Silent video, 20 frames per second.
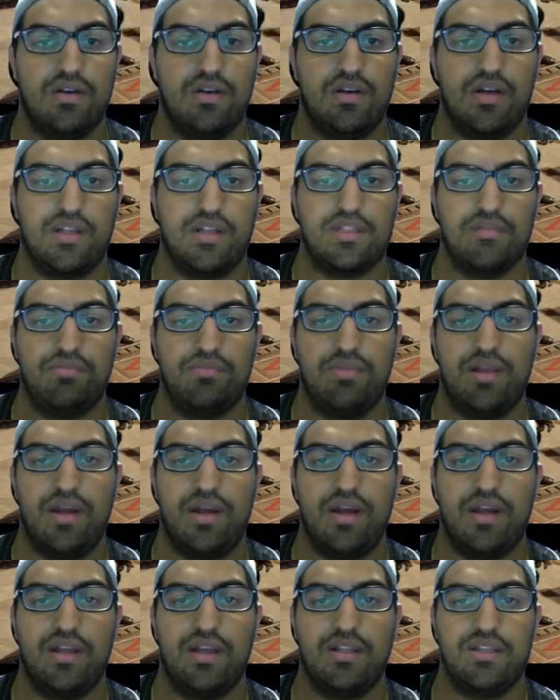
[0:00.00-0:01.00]
Got some
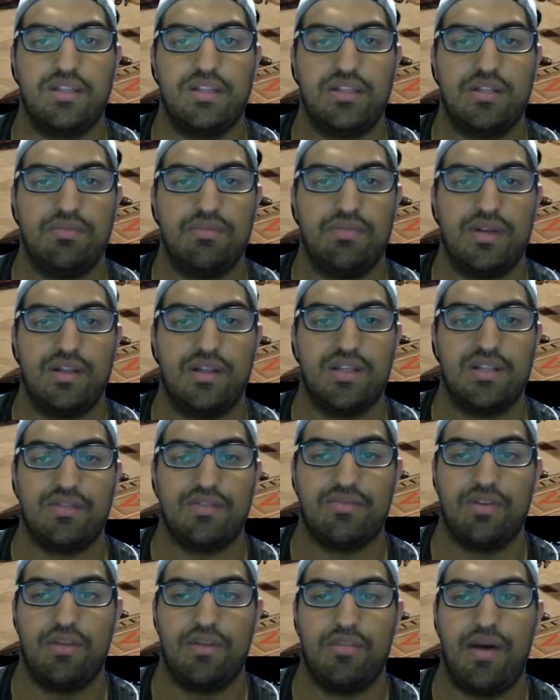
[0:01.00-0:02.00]
blinds, but it doesn't
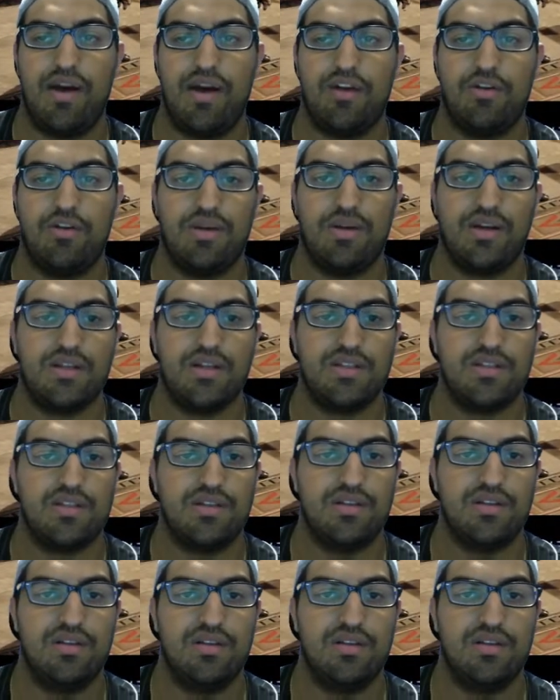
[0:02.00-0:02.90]
really matter because